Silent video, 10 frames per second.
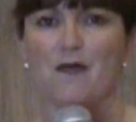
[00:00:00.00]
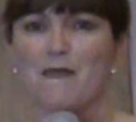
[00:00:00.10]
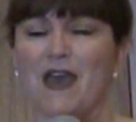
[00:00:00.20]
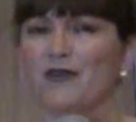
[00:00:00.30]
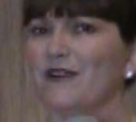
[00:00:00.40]
a
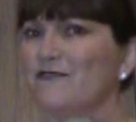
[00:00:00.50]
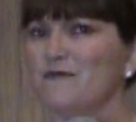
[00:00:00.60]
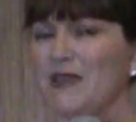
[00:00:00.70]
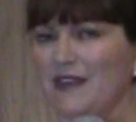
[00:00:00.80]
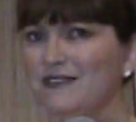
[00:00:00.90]
matter of
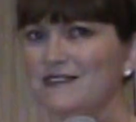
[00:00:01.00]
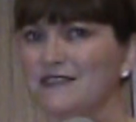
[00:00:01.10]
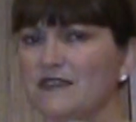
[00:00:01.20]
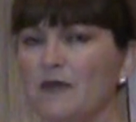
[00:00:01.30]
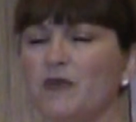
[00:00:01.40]

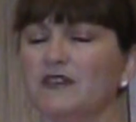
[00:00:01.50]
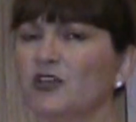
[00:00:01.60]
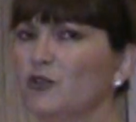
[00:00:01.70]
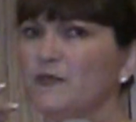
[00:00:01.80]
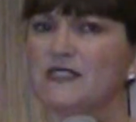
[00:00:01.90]
minutes. They put the
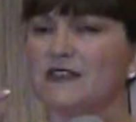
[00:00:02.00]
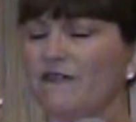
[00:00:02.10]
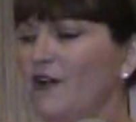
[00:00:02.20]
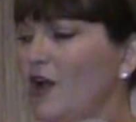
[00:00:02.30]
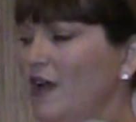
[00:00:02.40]
goopy
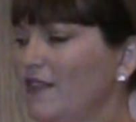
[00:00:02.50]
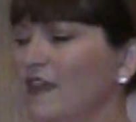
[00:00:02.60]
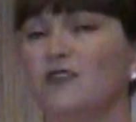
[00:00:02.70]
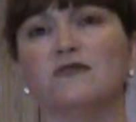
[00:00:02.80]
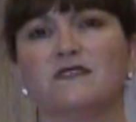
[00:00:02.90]
stuff on, they
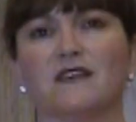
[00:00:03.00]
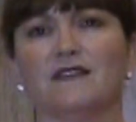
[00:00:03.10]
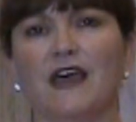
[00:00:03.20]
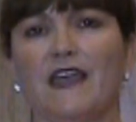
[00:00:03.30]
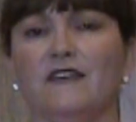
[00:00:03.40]
use the
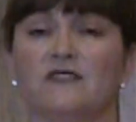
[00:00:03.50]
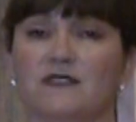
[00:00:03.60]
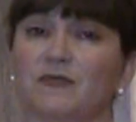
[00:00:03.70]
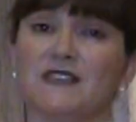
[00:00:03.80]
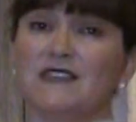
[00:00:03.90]
light, you
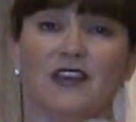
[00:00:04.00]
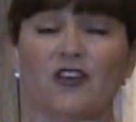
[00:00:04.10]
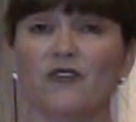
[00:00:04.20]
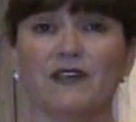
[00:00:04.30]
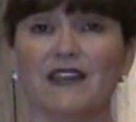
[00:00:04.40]
simply sit
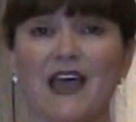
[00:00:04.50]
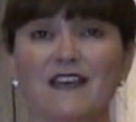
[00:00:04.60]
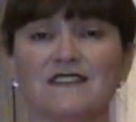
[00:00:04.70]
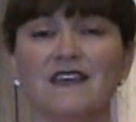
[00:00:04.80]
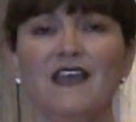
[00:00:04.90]
here and
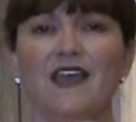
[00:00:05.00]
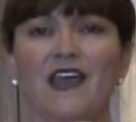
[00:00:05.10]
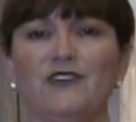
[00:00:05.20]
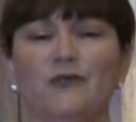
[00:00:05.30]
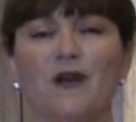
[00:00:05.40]
relax,
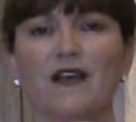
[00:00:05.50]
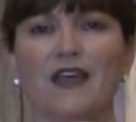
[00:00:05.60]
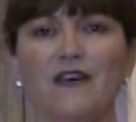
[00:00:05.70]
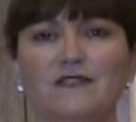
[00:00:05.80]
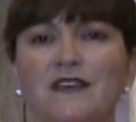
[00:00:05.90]
and you walk
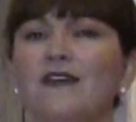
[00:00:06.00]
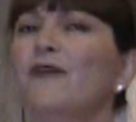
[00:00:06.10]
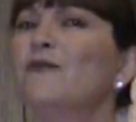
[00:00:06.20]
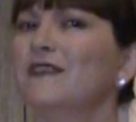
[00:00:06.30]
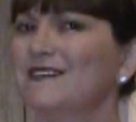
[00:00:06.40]
out
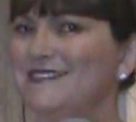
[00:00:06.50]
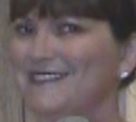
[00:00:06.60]
with a